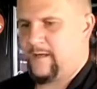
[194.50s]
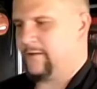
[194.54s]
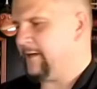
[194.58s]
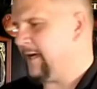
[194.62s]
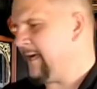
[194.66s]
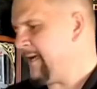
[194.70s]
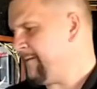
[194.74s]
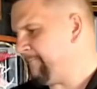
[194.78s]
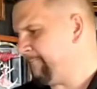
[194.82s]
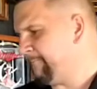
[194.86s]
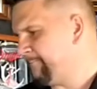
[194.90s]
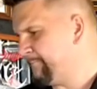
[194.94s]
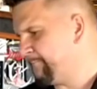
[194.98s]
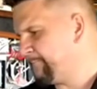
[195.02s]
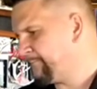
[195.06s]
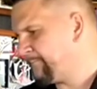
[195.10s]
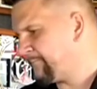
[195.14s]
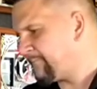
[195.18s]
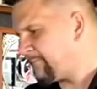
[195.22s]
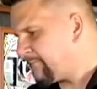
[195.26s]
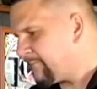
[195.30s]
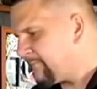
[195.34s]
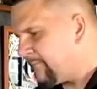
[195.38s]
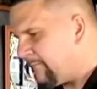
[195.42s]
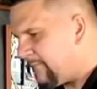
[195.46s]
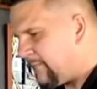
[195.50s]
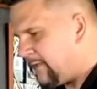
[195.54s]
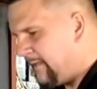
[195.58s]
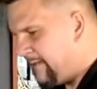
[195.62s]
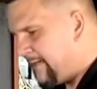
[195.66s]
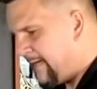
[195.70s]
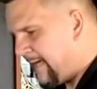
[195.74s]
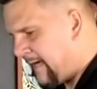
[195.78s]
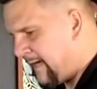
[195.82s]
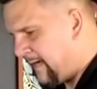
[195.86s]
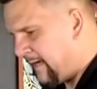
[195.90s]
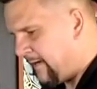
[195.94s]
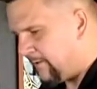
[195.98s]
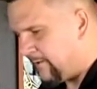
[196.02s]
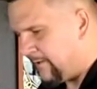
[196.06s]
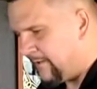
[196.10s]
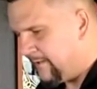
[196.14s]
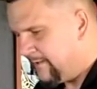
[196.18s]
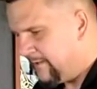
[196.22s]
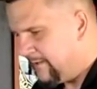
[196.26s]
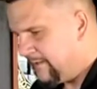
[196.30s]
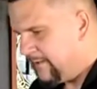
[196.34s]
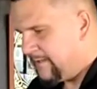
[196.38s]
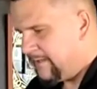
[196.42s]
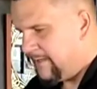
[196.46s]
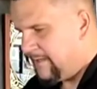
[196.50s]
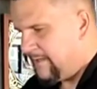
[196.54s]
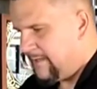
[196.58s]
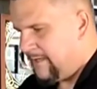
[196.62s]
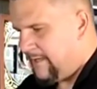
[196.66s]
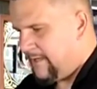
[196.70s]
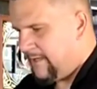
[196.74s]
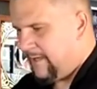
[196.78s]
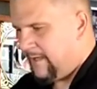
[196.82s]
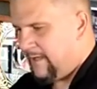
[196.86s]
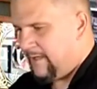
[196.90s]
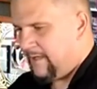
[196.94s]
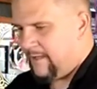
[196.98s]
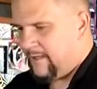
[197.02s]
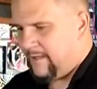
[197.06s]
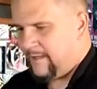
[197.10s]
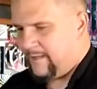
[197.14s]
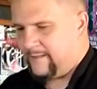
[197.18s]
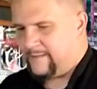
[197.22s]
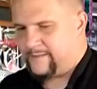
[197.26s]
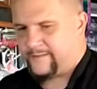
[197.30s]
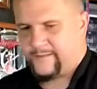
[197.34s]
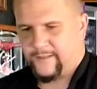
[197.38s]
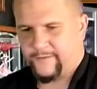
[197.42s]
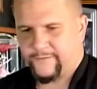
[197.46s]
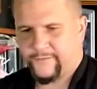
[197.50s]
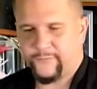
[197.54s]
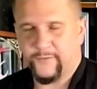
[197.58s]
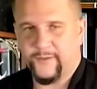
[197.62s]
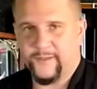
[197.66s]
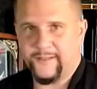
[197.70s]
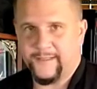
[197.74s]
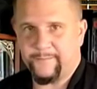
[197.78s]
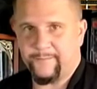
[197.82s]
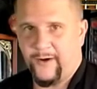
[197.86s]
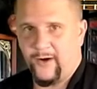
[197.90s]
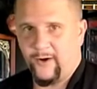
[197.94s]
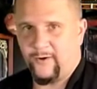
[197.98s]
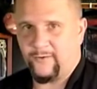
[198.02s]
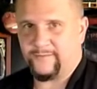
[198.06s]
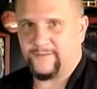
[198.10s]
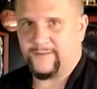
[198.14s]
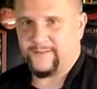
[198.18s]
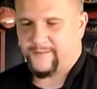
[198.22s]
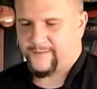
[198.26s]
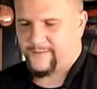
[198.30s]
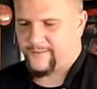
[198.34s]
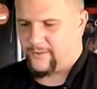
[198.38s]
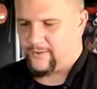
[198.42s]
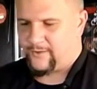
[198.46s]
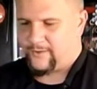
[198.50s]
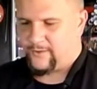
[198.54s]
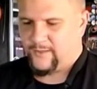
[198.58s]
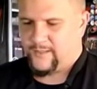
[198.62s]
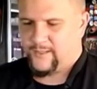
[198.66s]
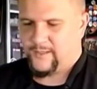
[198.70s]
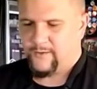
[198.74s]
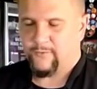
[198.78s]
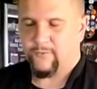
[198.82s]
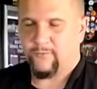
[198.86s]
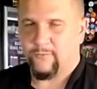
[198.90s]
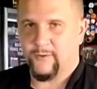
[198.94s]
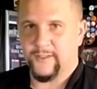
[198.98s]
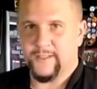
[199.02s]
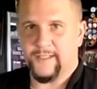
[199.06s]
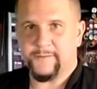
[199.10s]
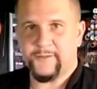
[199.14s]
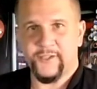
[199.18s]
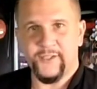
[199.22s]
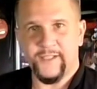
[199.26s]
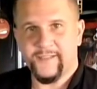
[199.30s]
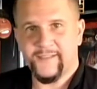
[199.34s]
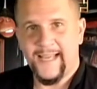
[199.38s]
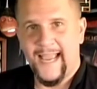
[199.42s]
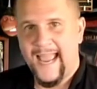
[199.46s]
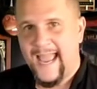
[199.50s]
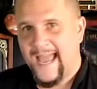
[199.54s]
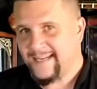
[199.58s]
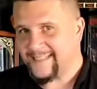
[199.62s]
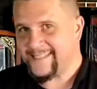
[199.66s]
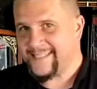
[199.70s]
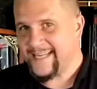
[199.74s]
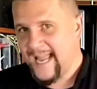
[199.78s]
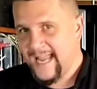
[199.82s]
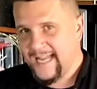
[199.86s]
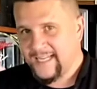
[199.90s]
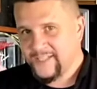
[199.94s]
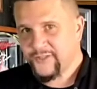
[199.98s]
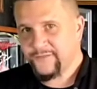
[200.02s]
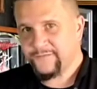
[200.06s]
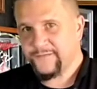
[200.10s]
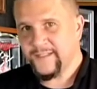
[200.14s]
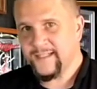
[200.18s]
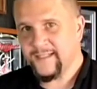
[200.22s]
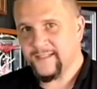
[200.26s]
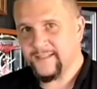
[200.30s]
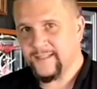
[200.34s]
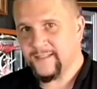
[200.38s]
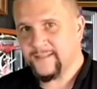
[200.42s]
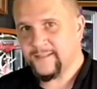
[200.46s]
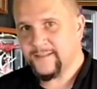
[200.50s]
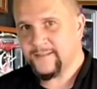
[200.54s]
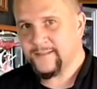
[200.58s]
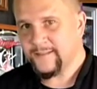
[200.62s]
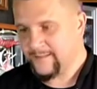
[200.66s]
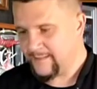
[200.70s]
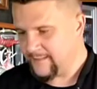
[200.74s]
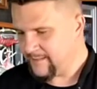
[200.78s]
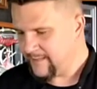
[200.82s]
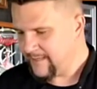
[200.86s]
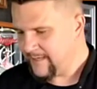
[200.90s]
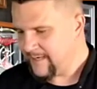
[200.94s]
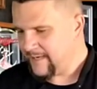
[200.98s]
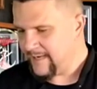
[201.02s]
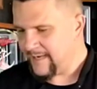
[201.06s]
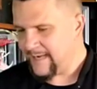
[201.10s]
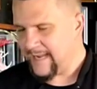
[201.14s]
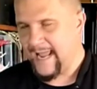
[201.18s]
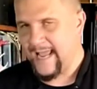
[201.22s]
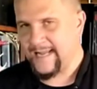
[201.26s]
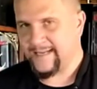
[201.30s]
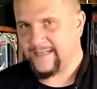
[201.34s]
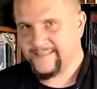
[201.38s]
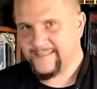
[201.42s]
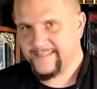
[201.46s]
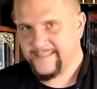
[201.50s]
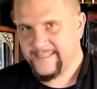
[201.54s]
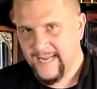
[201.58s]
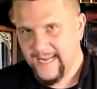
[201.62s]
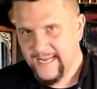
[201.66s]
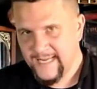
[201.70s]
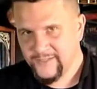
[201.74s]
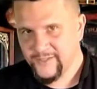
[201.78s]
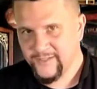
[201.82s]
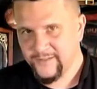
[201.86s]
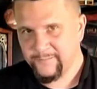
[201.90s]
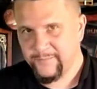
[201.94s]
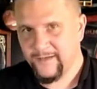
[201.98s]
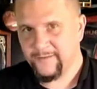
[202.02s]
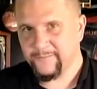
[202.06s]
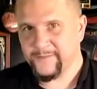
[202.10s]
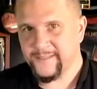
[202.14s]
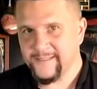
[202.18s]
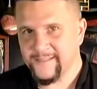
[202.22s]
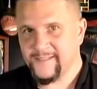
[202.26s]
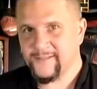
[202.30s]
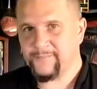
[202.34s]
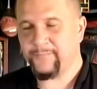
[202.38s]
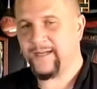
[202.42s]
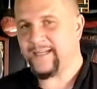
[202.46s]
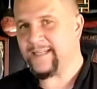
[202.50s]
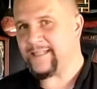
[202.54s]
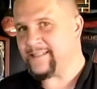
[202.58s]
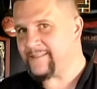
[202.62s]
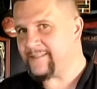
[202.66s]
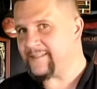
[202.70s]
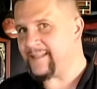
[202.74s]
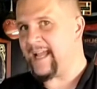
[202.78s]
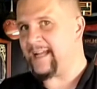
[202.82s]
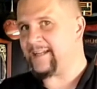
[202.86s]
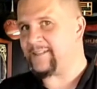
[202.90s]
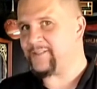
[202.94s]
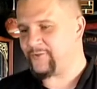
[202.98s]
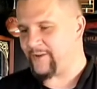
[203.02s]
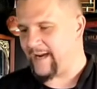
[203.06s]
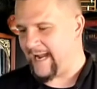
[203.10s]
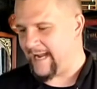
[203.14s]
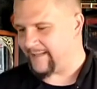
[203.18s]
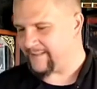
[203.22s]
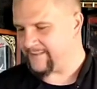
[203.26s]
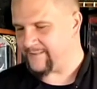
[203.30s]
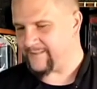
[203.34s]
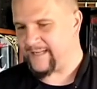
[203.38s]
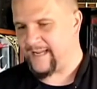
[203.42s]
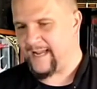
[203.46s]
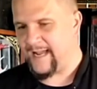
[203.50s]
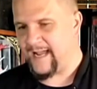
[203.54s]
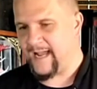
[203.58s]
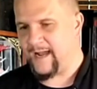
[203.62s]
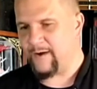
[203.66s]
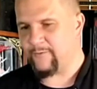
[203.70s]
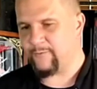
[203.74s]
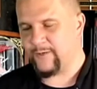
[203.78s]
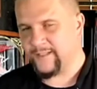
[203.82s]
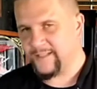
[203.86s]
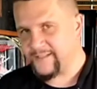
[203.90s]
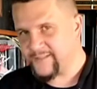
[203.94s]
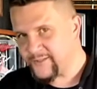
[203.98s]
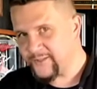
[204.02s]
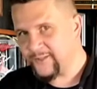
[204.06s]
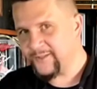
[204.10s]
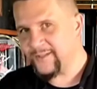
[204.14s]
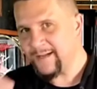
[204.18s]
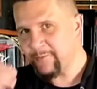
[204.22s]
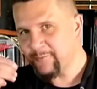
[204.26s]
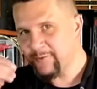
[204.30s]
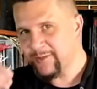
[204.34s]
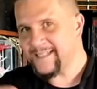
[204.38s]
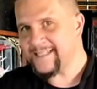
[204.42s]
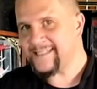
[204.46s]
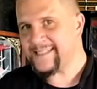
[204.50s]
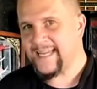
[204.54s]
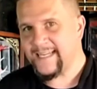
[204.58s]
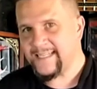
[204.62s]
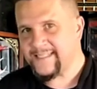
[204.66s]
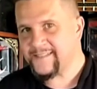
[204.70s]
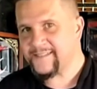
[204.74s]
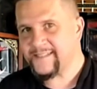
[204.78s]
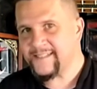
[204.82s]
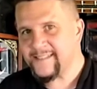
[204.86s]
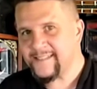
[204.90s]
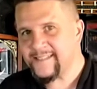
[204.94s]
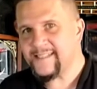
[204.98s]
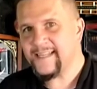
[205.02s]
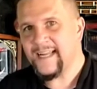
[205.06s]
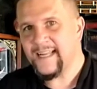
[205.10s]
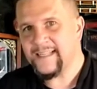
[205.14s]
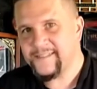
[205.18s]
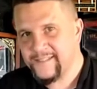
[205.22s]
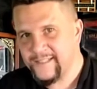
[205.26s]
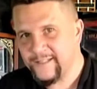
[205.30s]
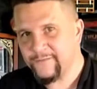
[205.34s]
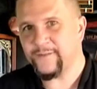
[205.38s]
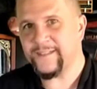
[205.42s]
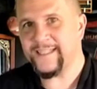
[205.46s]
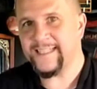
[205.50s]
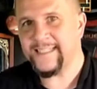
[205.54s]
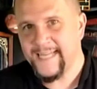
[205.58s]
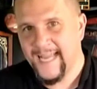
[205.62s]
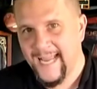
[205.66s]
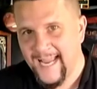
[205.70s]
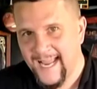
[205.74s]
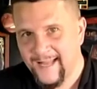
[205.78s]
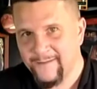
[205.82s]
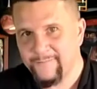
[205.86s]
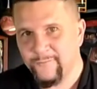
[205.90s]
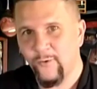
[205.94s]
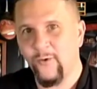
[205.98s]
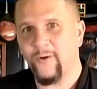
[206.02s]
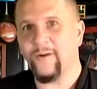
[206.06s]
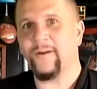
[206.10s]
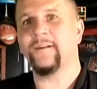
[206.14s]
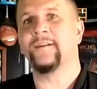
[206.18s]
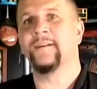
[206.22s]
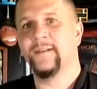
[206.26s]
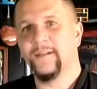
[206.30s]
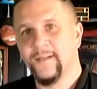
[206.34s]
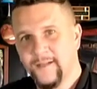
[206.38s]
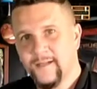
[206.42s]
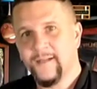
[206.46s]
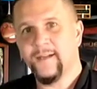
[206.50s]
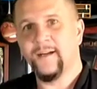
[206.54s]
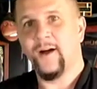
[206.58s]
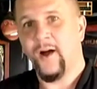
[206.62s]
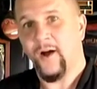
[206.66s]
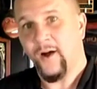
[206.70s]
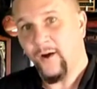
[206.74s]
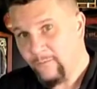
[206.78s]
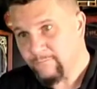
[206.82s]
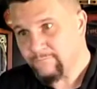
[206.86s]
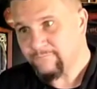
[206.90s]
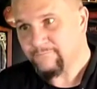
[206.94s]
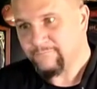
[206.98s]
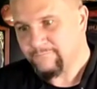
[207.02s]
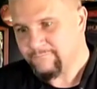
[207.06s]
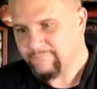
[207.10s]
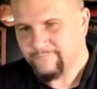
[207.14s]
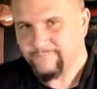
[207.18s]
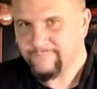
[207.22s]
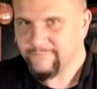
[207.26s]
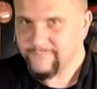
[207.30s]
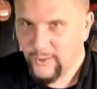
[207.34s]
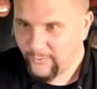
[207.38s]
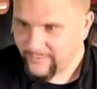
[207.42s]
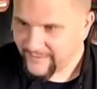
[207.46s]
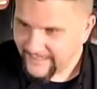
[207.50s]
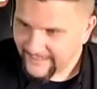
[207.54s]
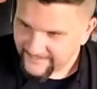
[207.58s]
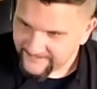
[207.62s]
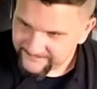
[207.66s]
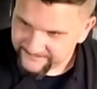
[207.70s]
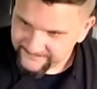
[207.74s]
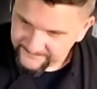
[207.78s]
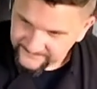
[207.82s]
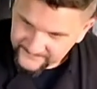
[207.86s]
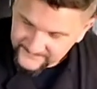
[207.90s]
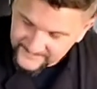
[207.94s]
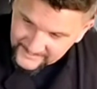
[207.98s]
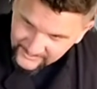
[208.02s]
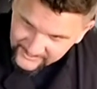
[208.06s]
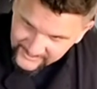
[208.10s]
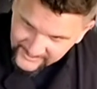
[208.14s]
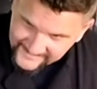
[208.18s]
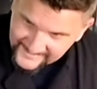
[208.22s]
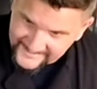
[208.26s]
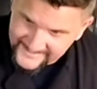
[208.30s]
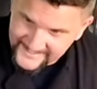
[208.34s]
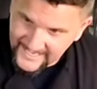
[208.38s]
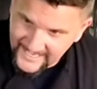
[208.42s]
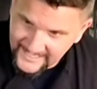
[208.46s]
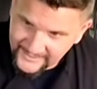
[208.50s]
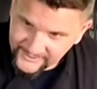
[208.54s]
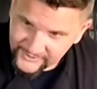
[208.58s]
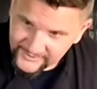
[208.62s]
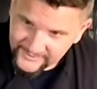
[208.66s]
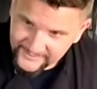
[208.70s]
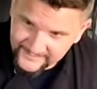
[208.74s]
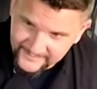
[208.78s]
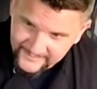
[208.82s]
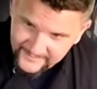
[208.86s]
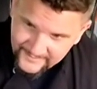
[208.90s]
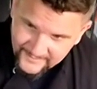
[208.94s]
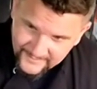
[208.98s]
All right, now, this stuff's really potent, so we're gonna just add a dash of vanilla and a dash of the pumpkin spice extracts. We're gonna stir it and we're gonna taste it and see if we need to add more. Okay, so just a dash.